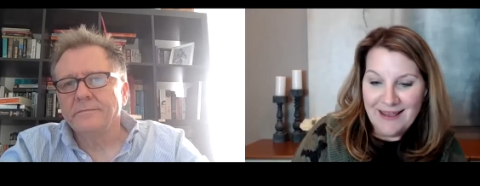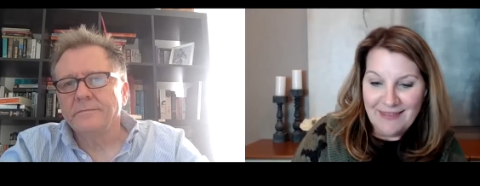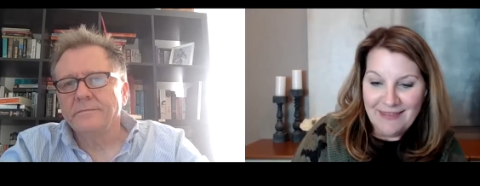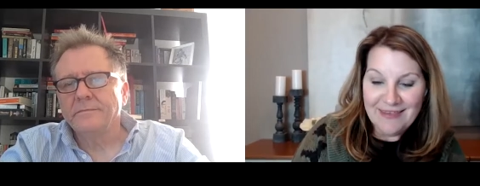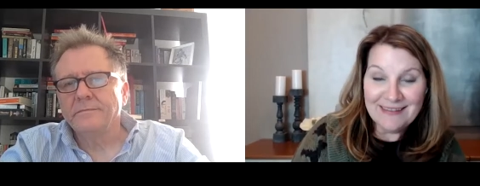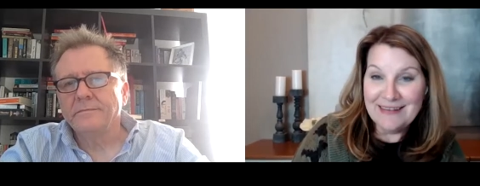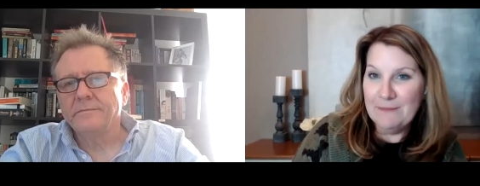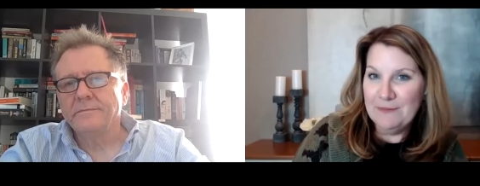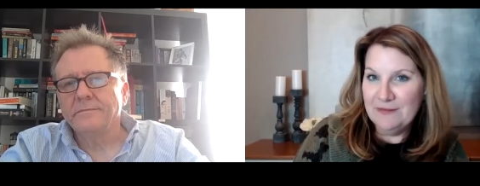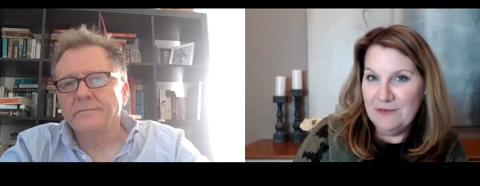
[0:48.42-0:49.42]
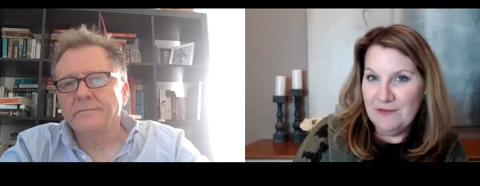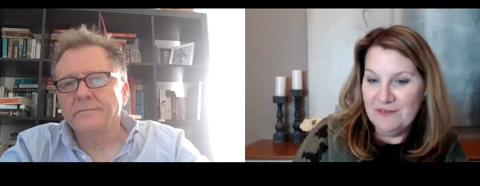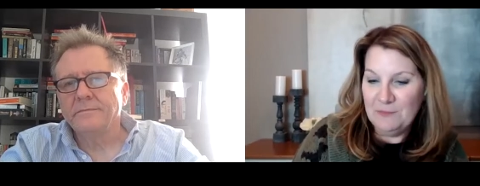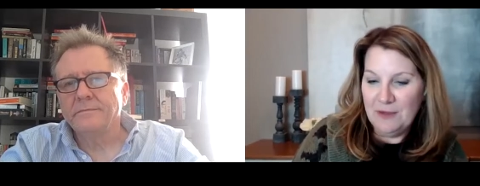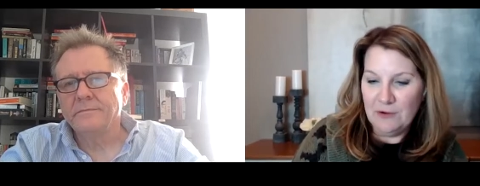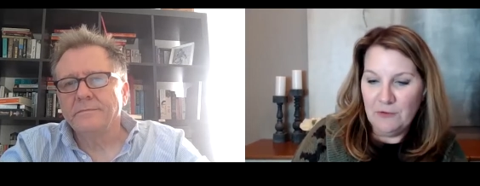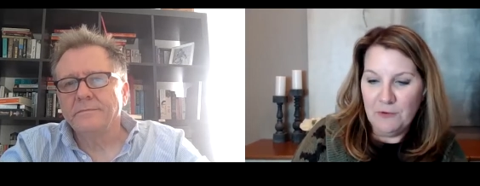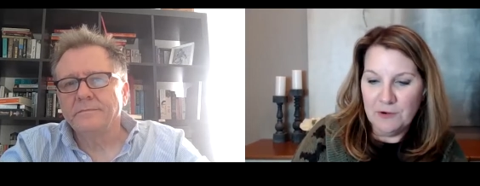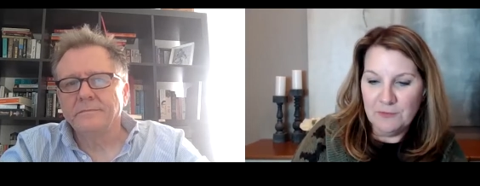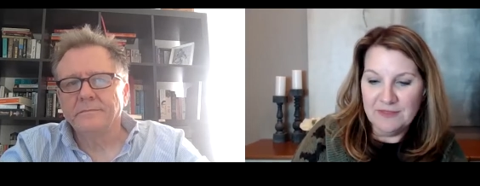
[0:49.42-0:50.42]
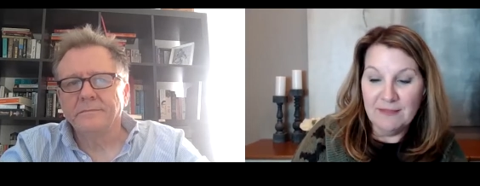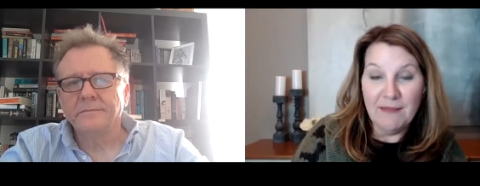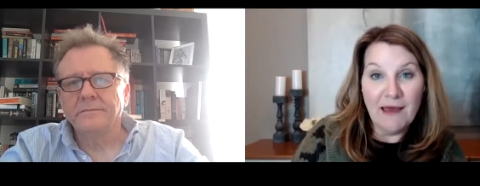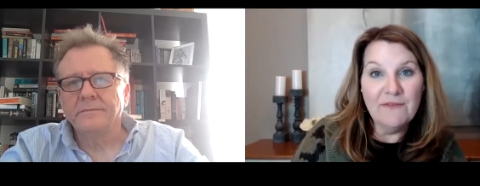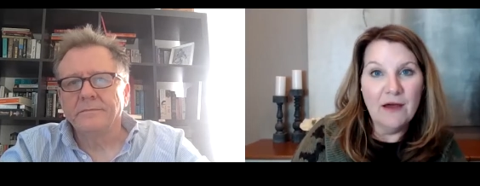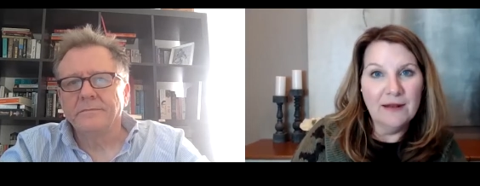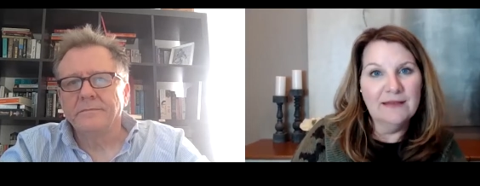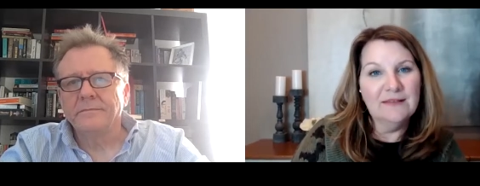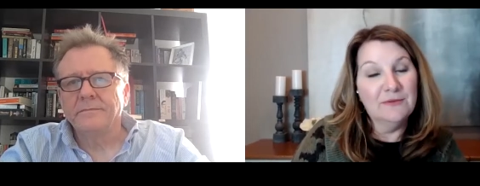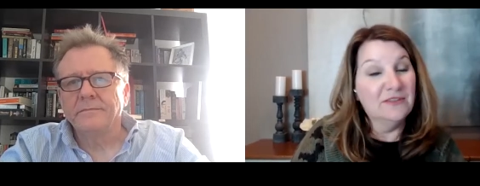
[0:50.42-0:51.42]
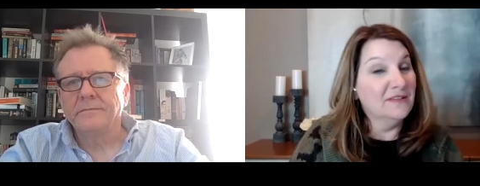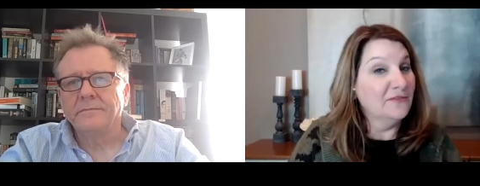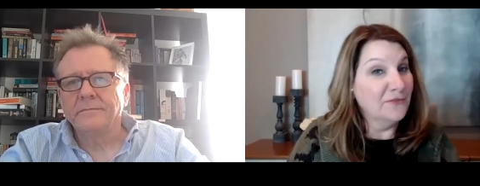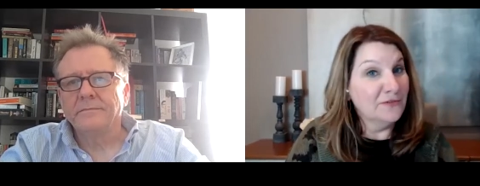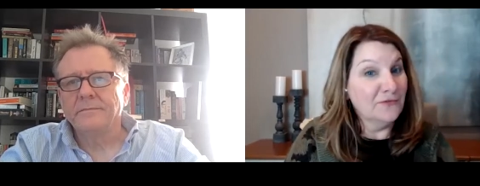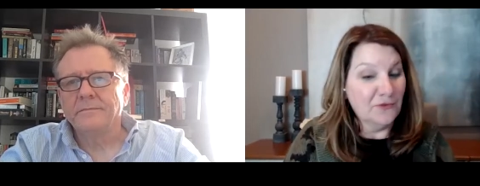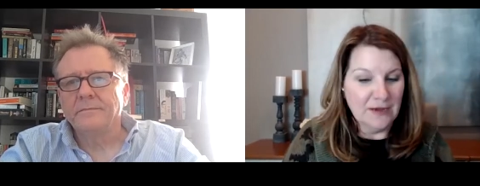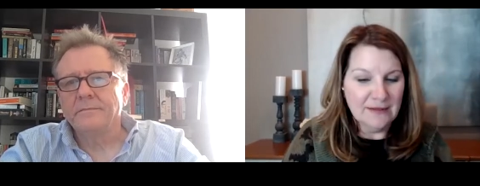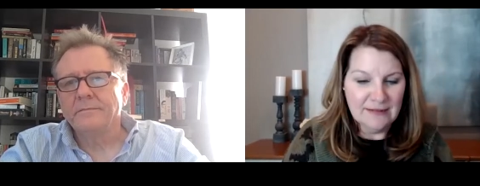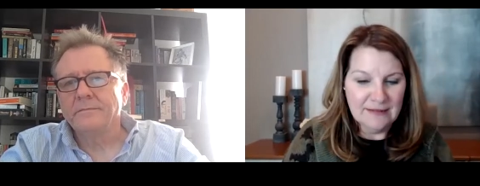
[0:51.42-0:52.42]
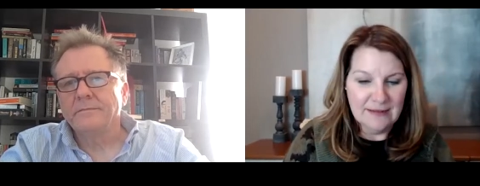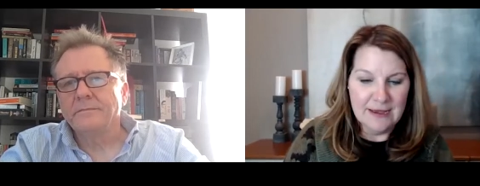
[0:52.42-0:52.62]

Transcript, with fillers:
Speaker 1: This episode is being recorded with a live audience, which is a first for us.